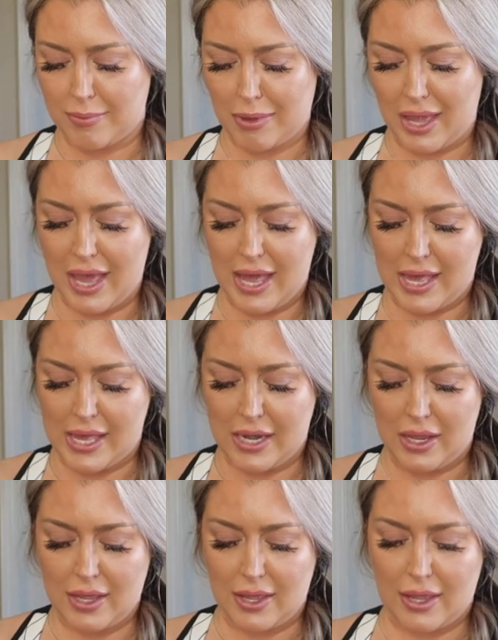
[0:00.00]
in my
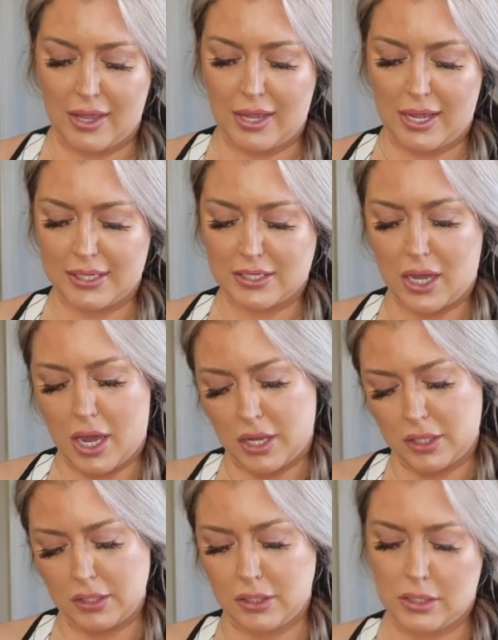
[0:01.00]
head, it's
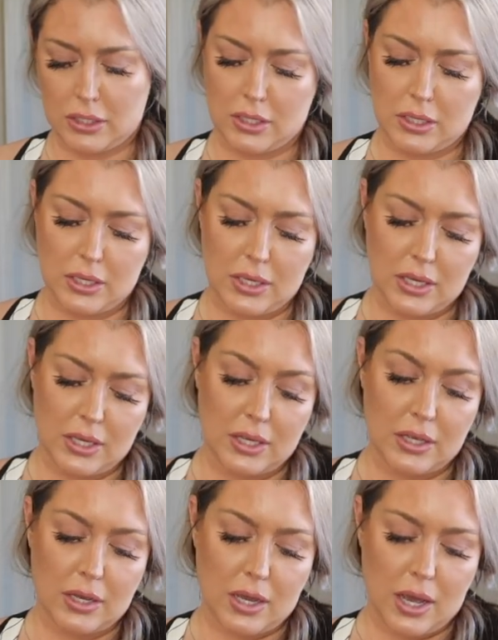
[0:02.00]
cotton.
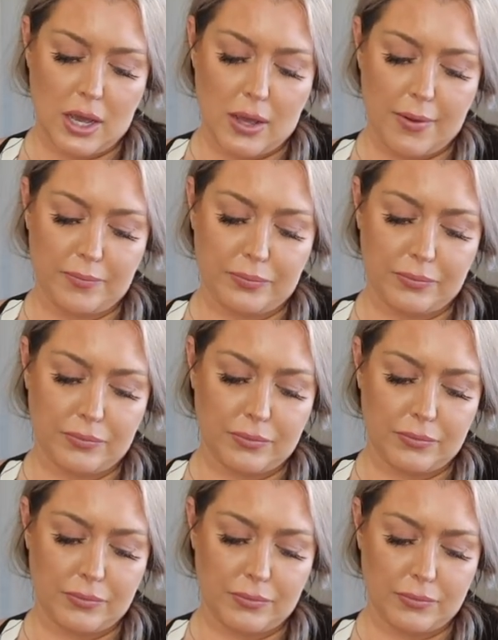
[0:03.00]
Um,
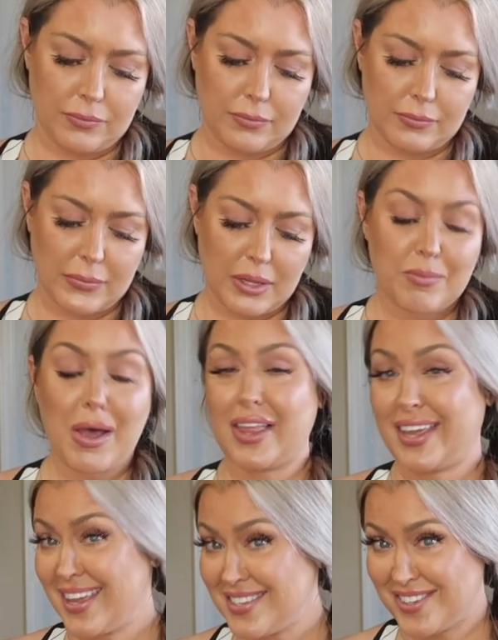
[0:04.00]

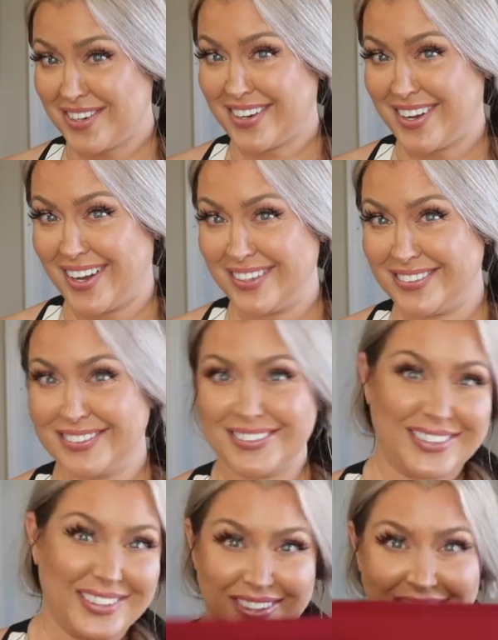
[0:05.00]
polyester and cotton.
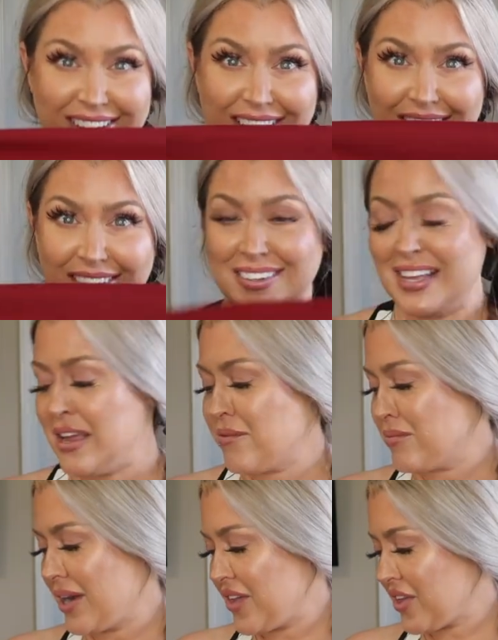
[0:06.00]
So there you go.
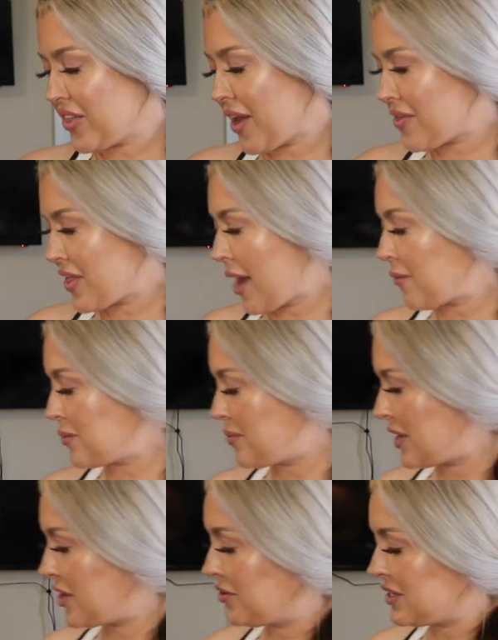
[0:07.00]
But I thought that that would
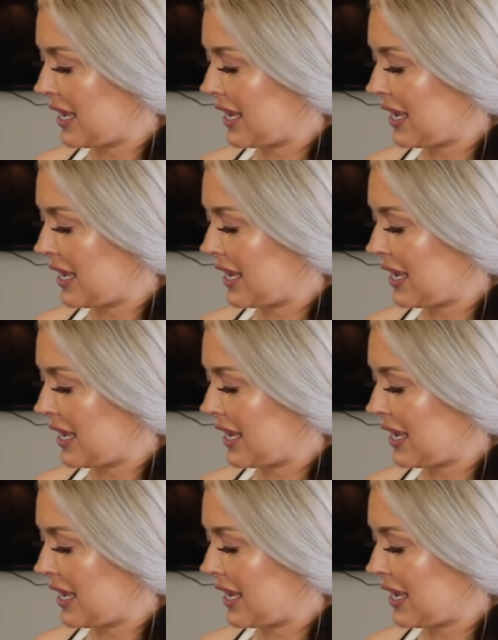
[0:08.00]
be cute